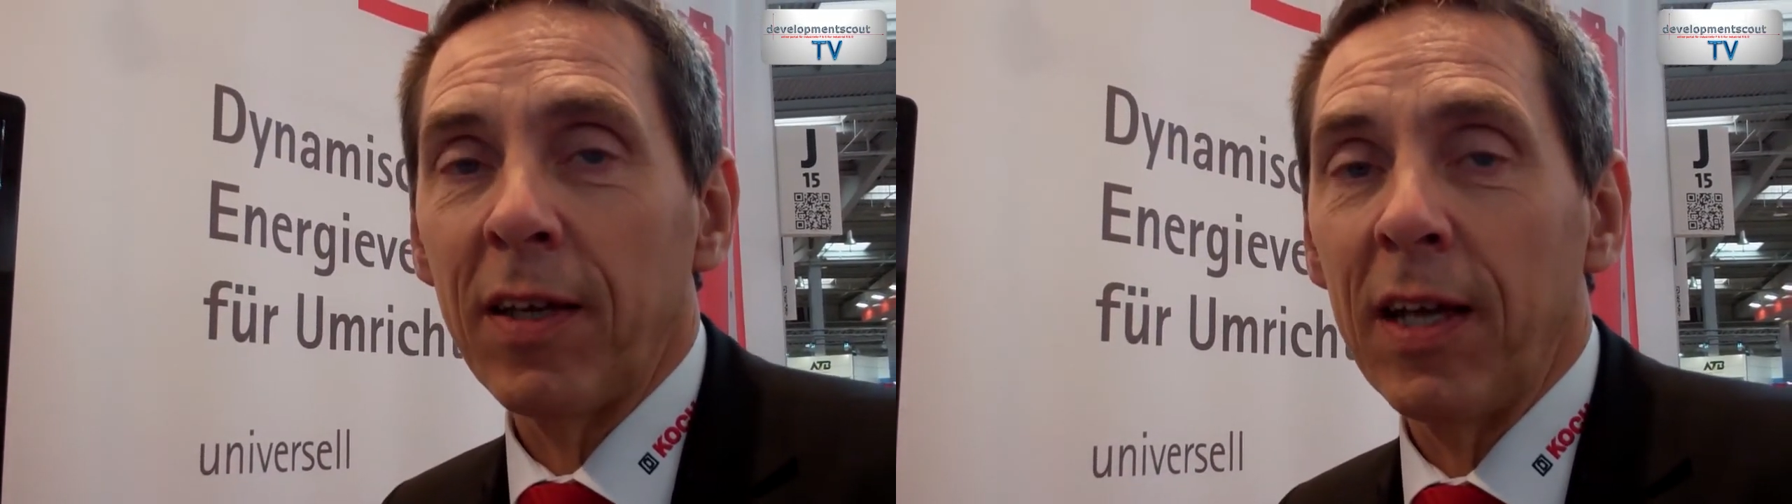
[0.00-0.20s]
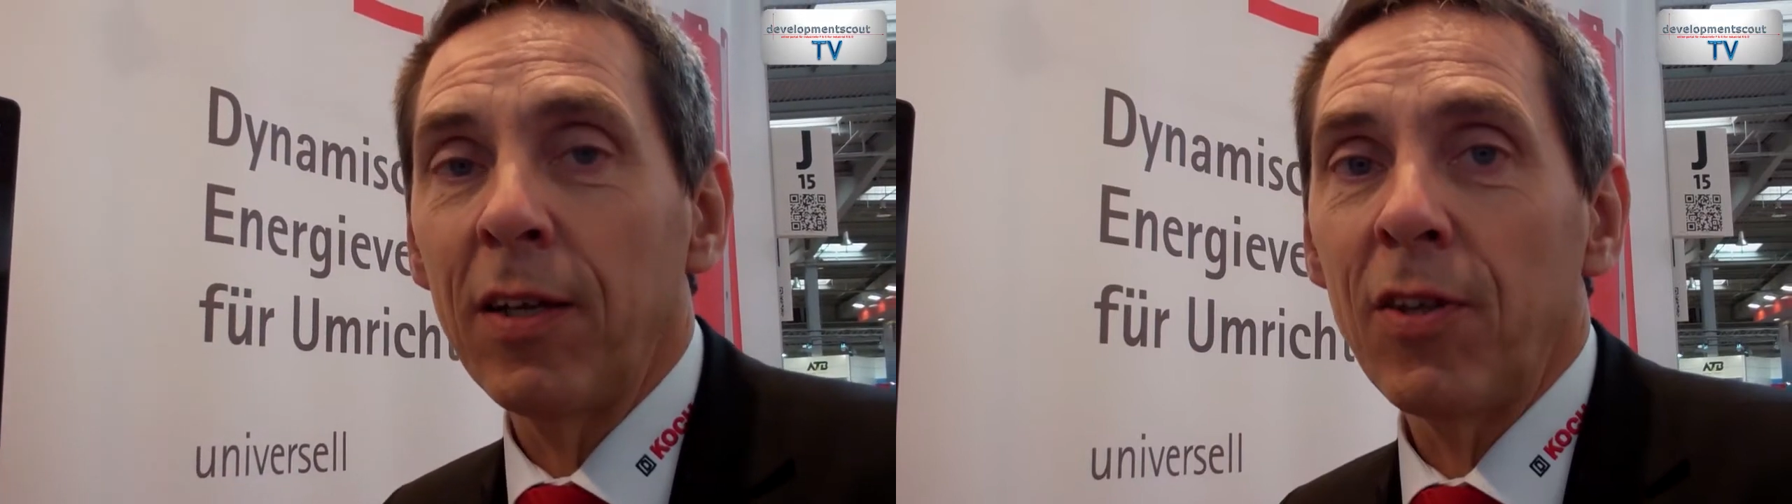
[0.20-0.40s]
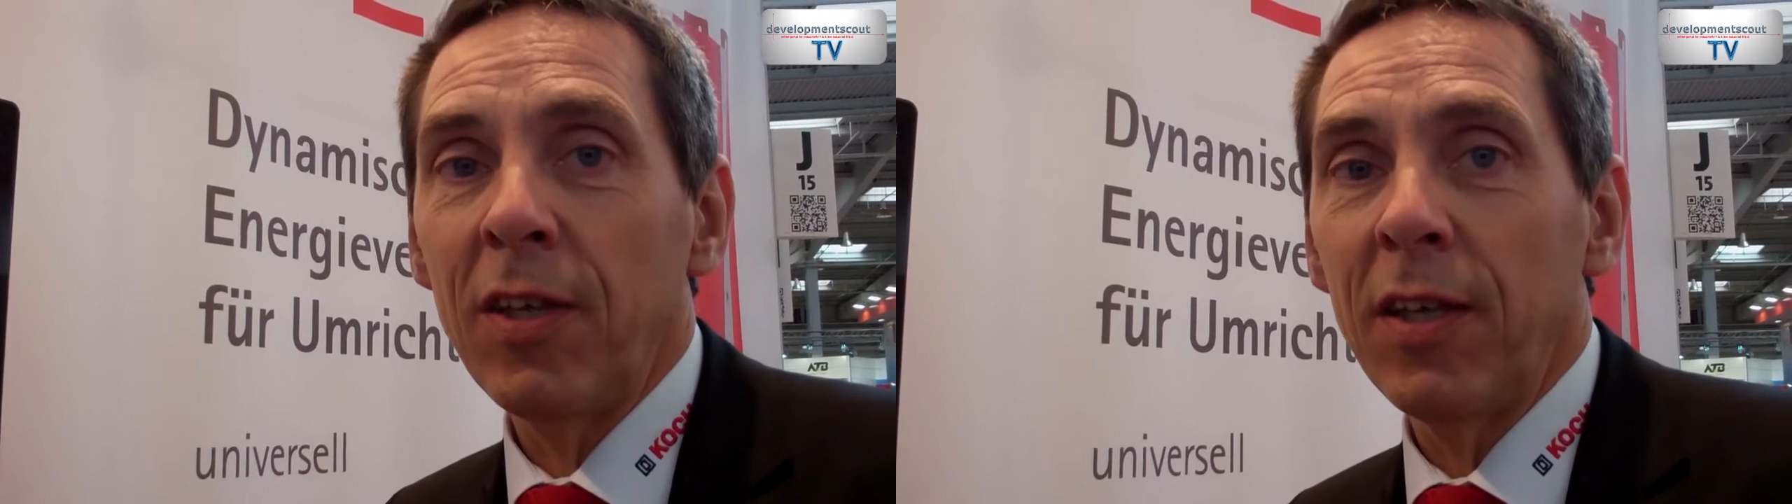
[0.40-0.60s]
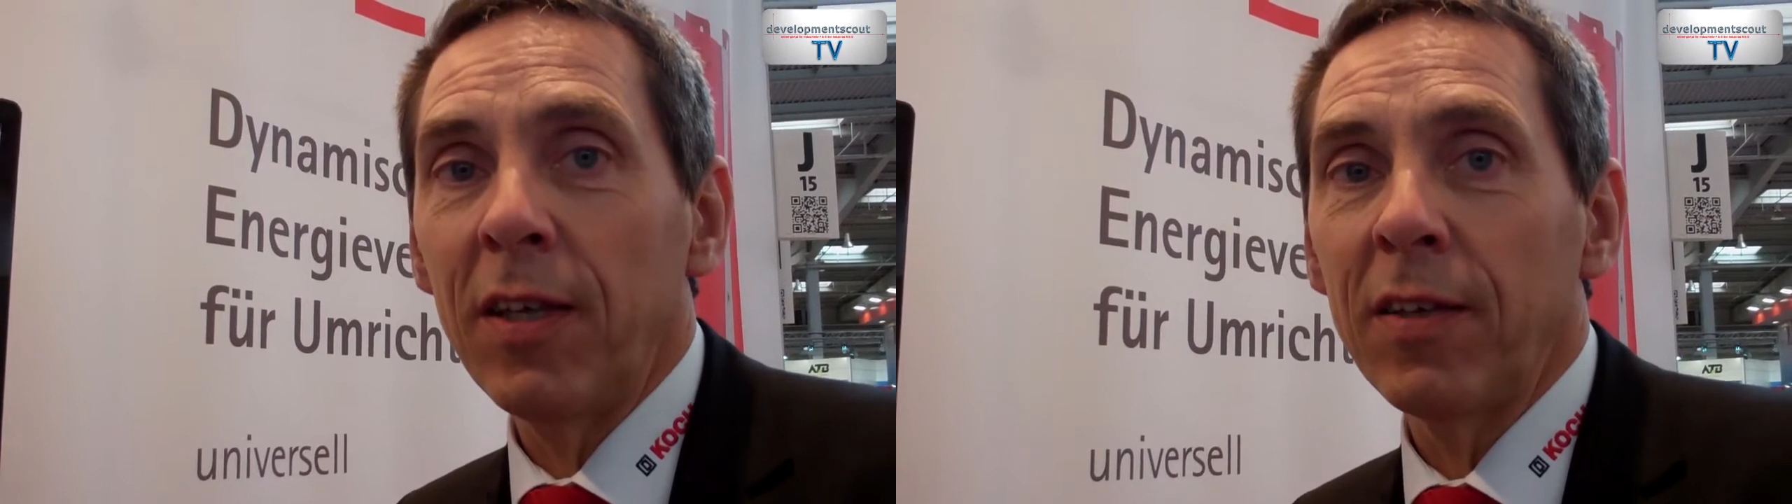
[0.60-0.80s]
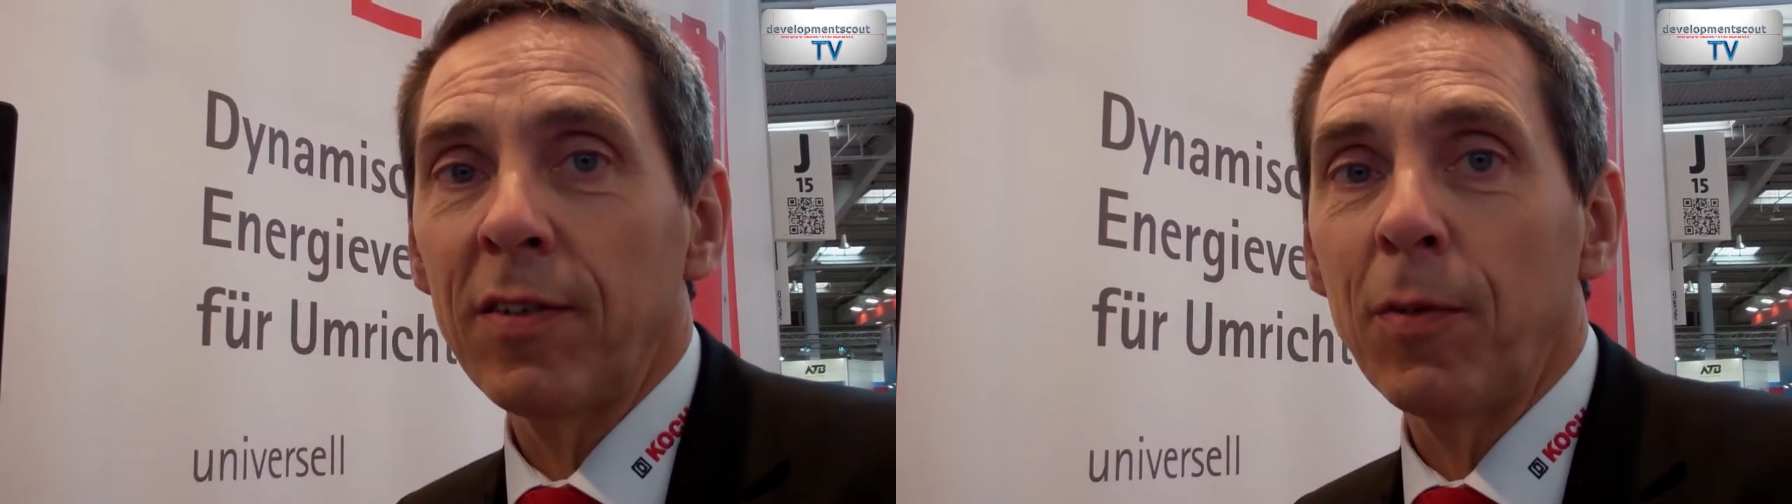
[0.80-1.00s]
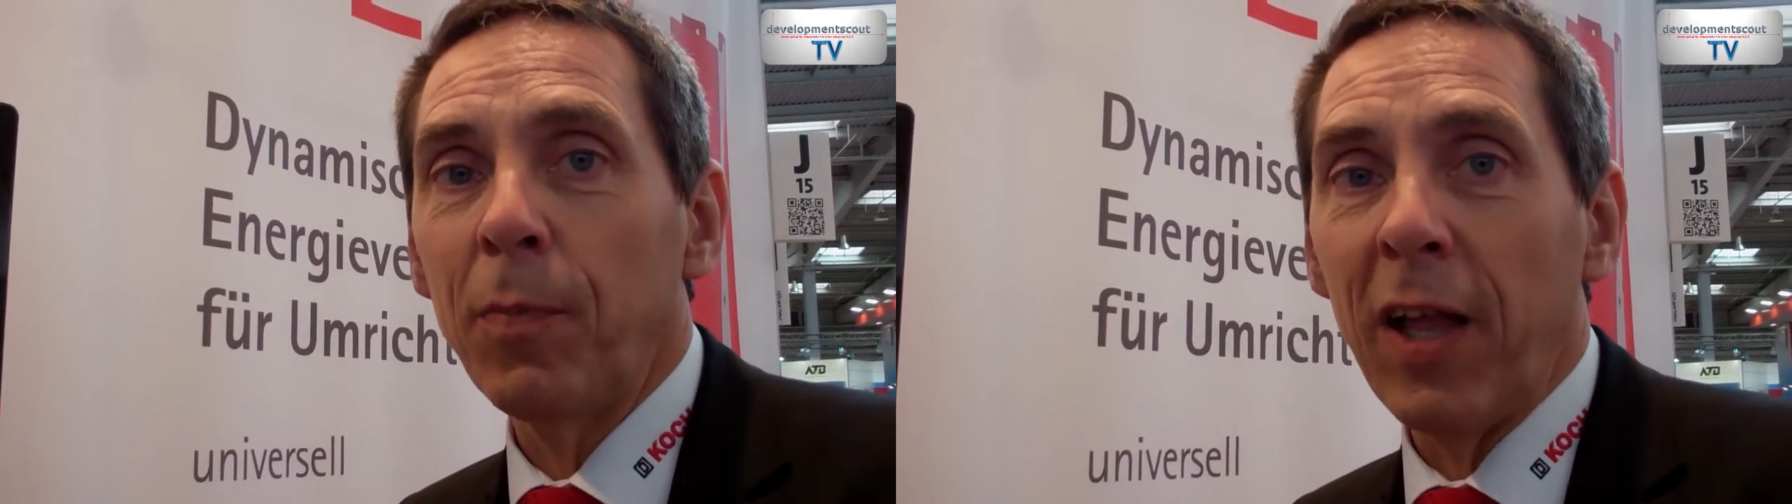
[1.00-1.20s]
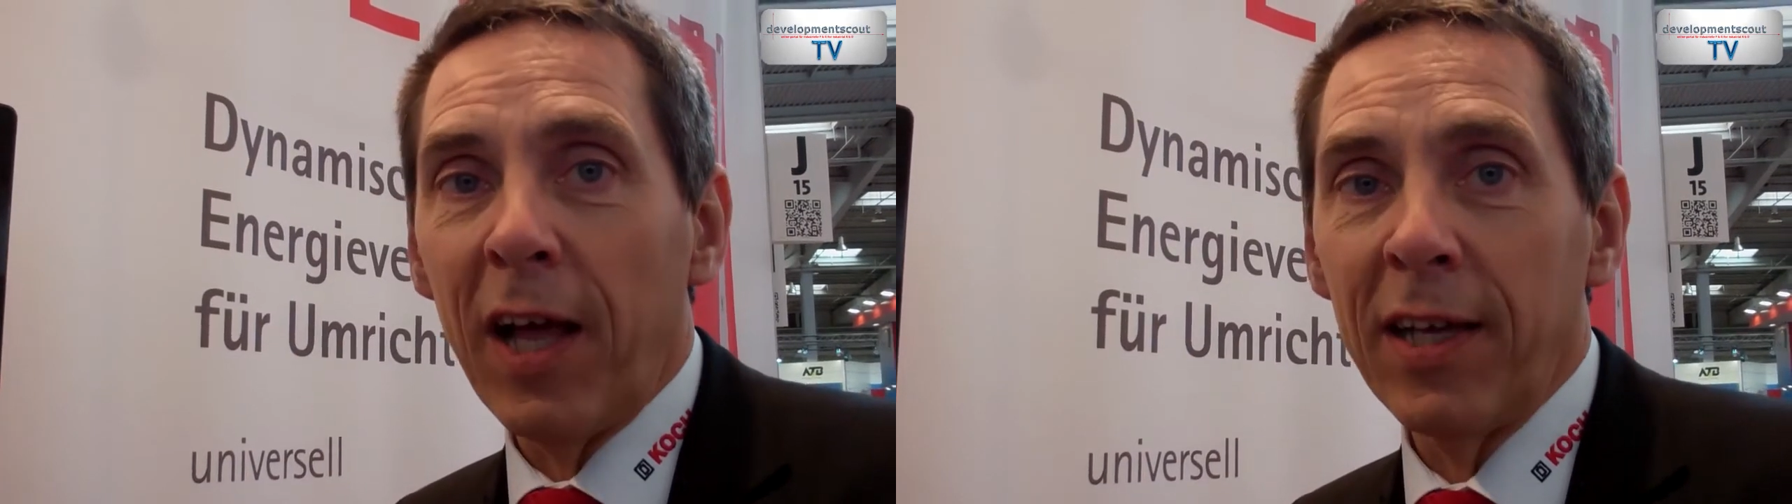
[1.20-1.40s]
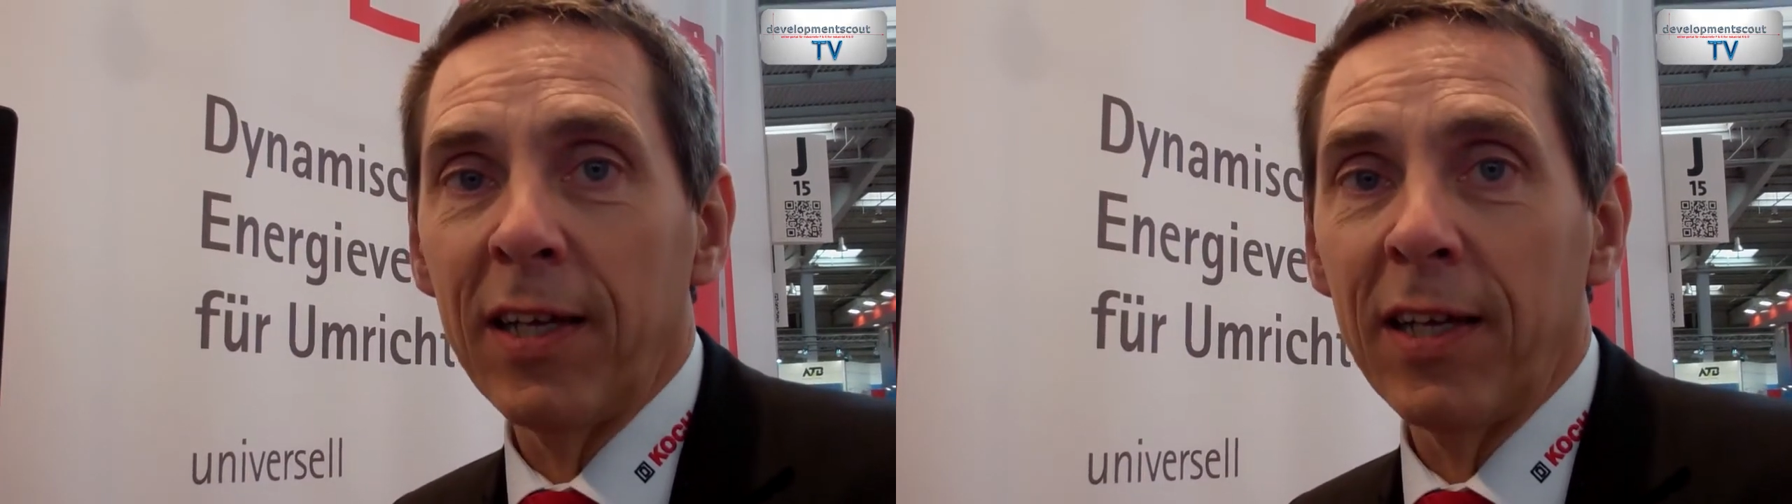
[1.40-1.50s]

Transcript: energy supply